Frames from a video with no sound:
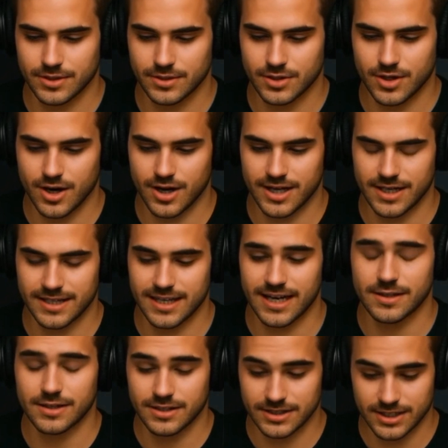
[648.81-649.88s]
Johnny
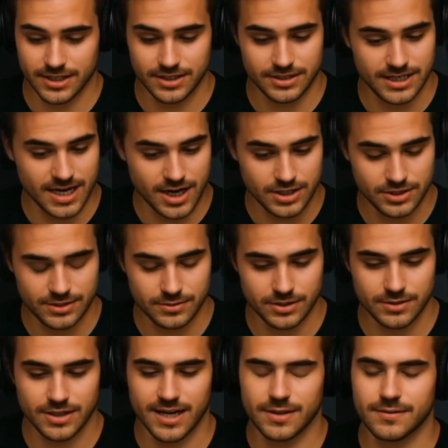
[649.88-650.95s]
Davidson says,
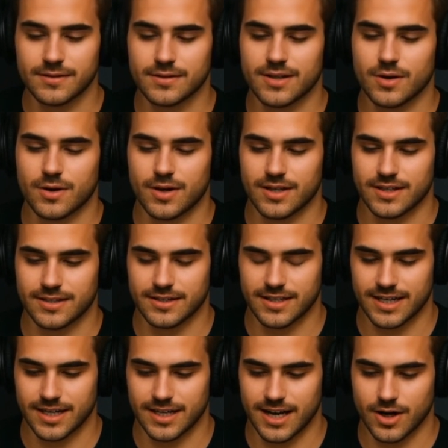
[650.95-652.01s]
I'm failing to
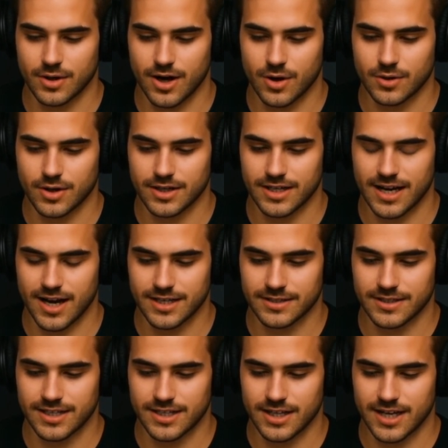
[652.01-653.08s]
see how I would
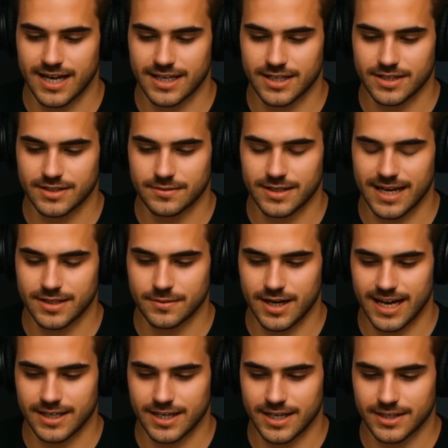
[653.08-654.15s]
test the changes made
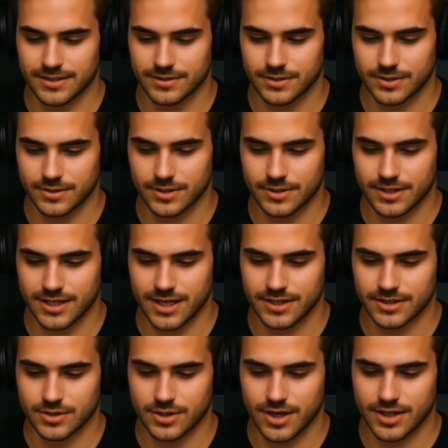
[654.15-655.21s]
by this.
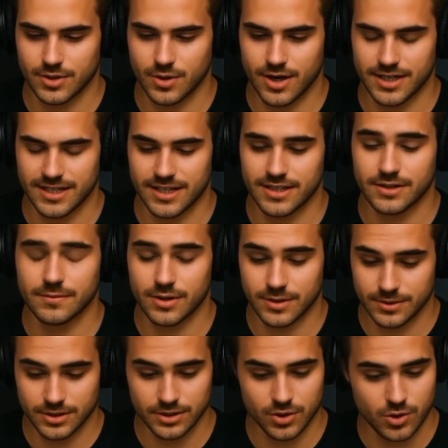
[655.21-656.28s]
Answering questions about
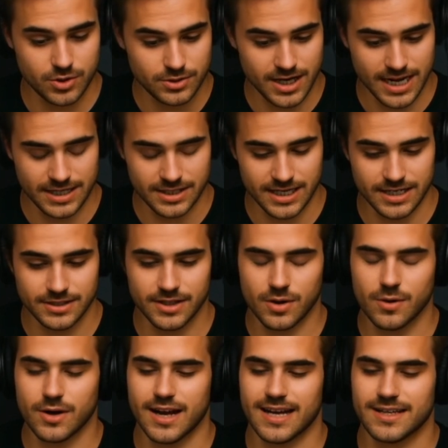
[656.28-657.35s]
the codebase is
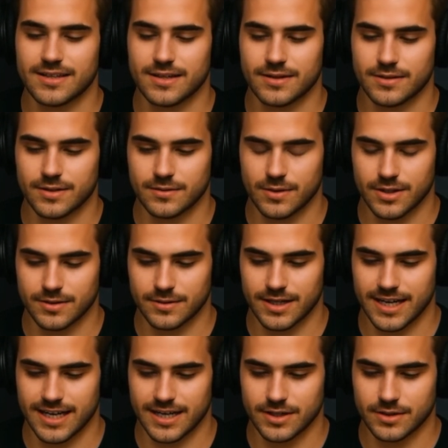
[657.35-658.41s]
great, but
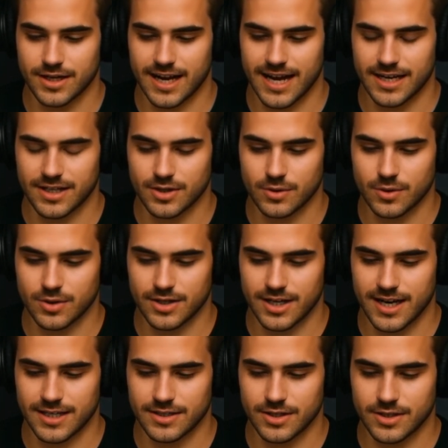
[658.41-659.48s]
making actual
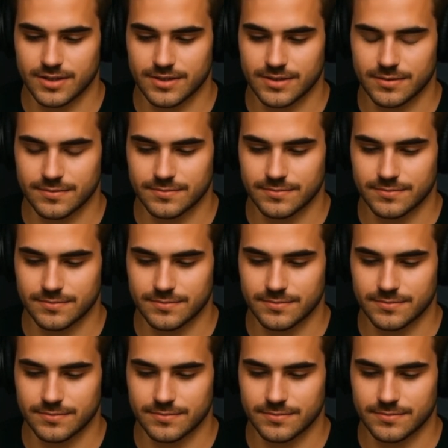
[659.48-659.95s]
changes?